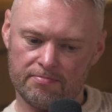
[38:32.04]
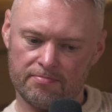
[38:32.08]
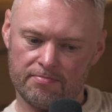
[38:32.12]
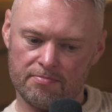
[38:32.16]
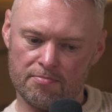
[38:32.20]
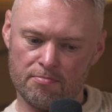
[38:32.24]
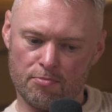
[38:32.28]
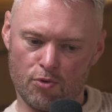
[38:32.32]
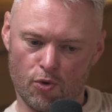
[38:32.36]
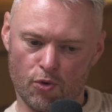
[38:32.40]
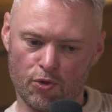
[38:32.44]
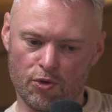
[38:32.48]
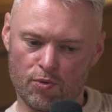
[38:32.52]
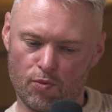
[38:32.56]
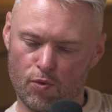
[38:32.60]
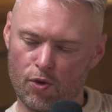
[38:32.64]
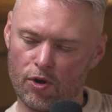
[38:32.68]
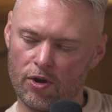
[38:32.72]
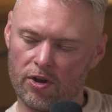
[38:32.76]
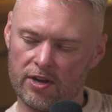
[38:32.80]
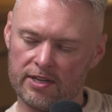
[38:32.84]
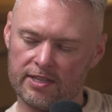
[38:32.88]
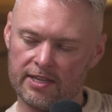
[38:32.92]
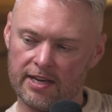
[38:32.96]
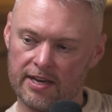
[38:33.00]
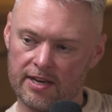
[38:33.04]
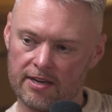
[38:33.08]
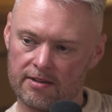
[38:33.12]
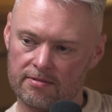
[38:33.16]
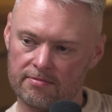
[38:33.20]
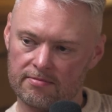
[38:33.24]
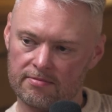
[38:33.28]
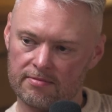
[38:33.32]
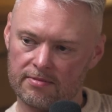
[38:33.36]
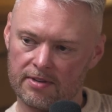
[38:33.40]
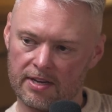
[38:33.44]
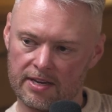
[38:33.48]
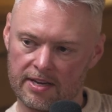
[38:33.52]
more than one idea
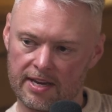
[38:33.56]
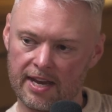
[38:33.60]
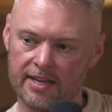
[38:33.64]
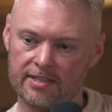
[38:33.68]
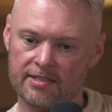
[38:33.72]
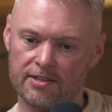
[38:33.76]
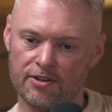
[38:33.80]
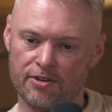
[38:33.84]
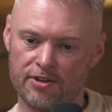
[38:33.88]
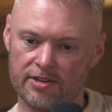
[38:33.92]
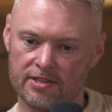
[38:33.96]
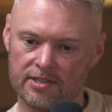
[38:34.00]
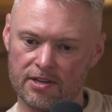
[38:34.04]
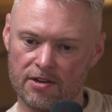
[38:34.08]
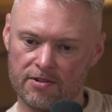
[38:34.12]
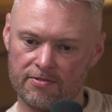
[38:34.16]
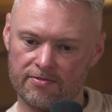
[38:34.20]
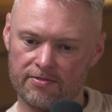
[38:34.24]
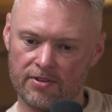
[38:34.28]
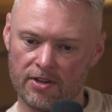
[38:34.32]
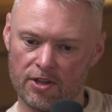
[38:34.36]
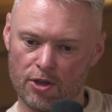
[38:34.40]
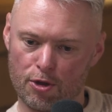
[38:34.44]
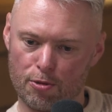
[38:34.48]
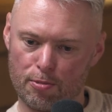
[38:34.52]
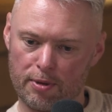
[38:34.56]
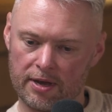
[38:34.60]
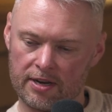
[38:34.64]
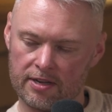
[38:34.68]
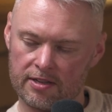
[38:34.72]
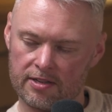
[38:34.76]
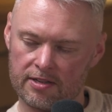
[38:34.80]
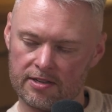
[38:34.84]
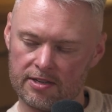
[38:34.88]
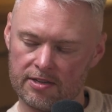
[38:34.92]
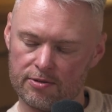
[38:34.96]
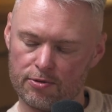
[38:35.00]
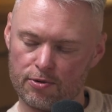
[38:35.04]
and get to know yourself a lot better
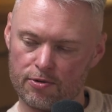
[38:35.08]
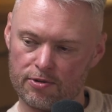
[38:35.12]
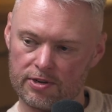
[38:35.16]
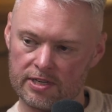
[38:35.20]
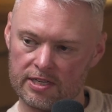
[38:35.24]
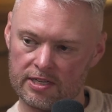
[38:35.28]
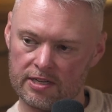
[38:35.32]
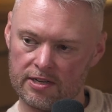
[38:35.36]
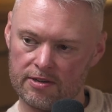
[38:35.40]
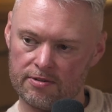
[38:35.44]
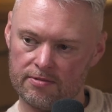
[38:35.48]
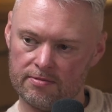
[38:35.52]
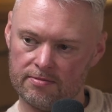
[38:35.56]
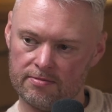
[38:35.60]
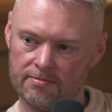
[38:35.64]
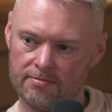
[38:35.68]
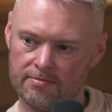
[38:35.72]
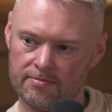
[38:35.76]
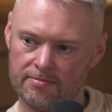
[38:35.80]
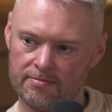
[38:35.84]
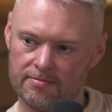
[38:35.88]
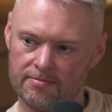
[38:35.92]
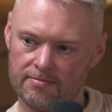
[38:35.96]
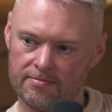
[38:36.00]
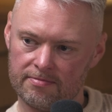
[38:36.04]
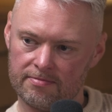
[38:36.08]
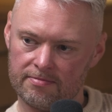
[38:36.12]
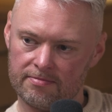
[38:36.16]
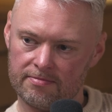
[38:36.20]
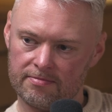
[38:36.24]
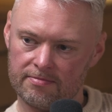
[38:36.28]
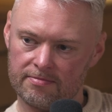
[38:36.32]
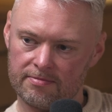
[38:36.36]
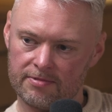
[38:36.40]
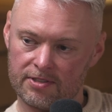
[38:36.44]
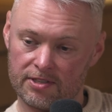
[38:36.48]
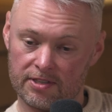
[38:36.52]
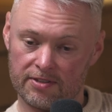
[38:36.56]
than you already do,
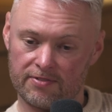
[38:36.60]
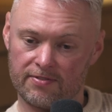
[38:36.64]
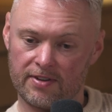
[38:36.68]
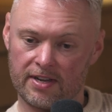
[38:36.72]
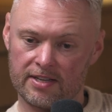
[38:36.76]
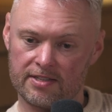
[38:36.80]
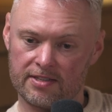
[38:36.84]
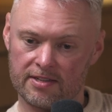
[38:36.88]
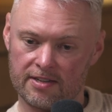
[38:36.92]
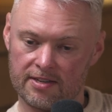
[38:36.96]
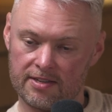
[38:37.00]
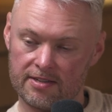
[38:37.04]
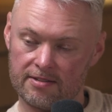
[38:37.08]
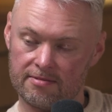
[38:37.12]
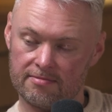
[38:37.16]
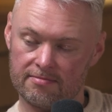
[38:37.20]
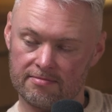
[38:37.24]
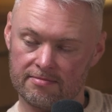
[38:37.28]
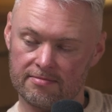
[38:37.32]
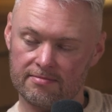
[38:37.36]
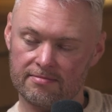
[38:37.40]
because it's fascinating.